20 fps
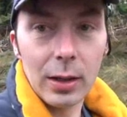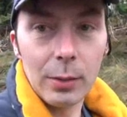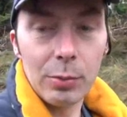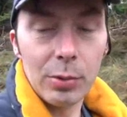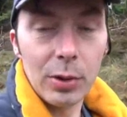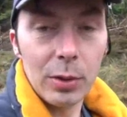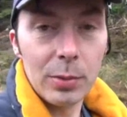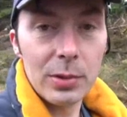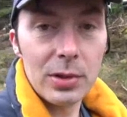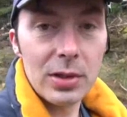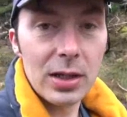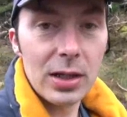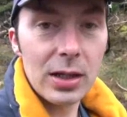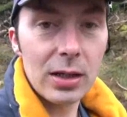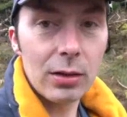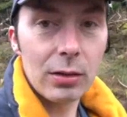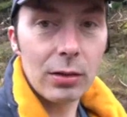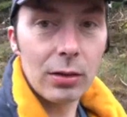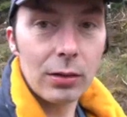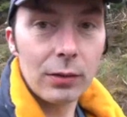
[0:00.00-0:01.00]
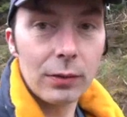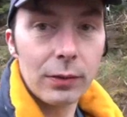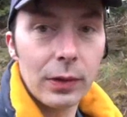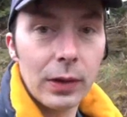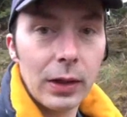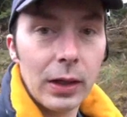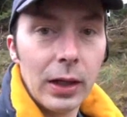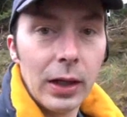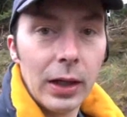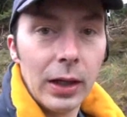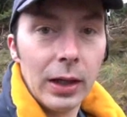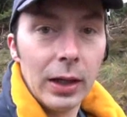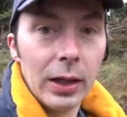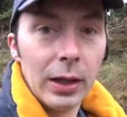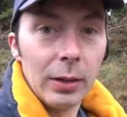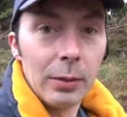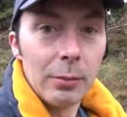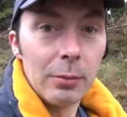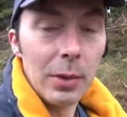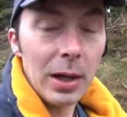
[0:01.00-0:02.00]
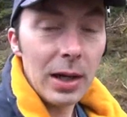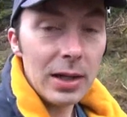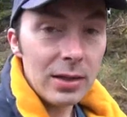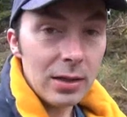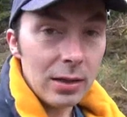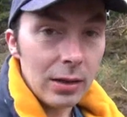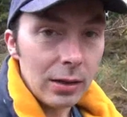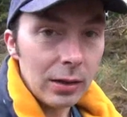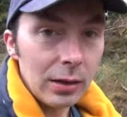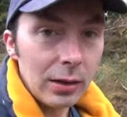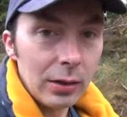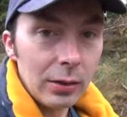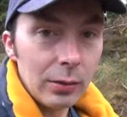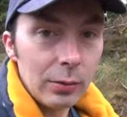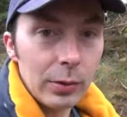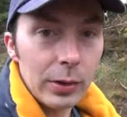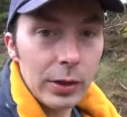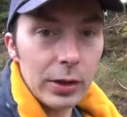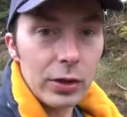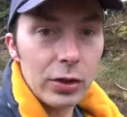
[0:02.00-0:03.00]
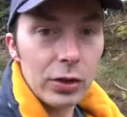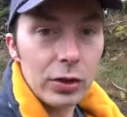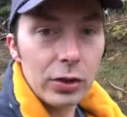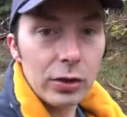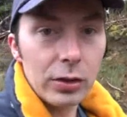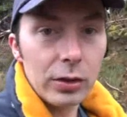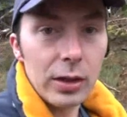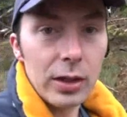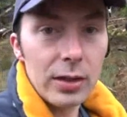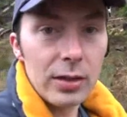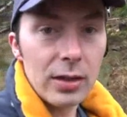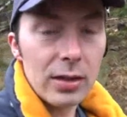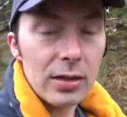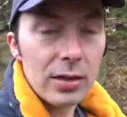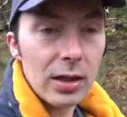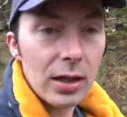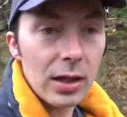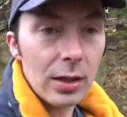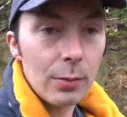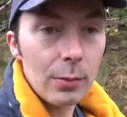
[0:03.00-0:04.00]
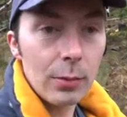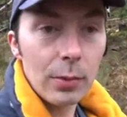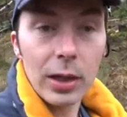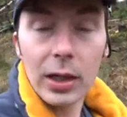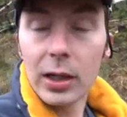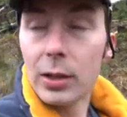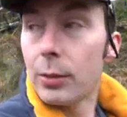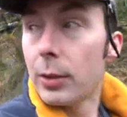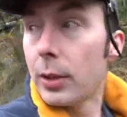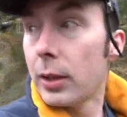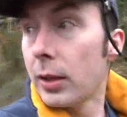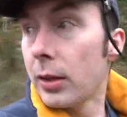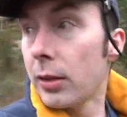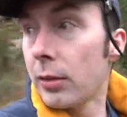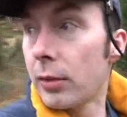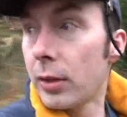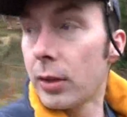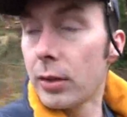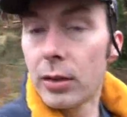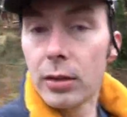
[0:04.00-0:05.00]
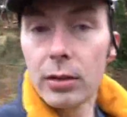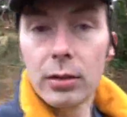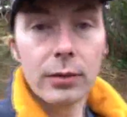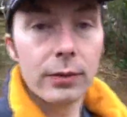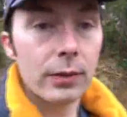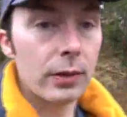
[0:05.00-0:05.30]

a property of matter which is the same anywhere throughout the